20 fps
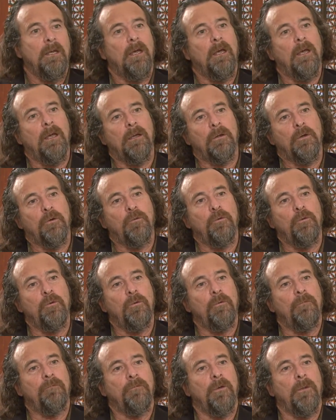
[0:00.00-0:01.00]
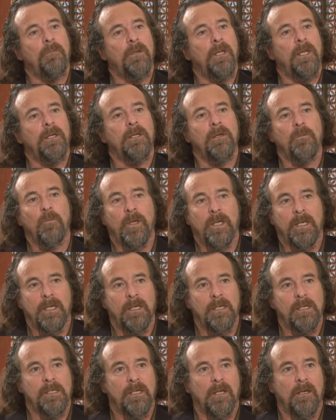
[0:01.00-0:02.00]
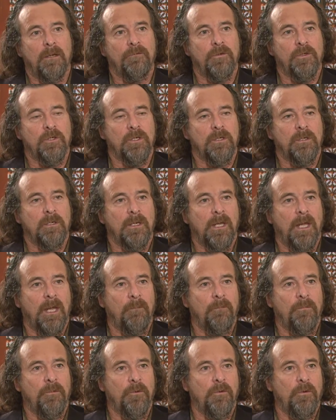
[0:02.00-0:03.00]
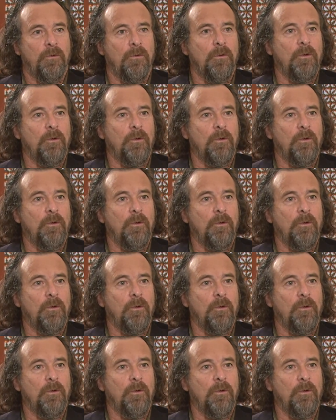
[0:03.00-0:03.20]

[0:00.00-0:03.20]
A crew from London Weekend Television came through,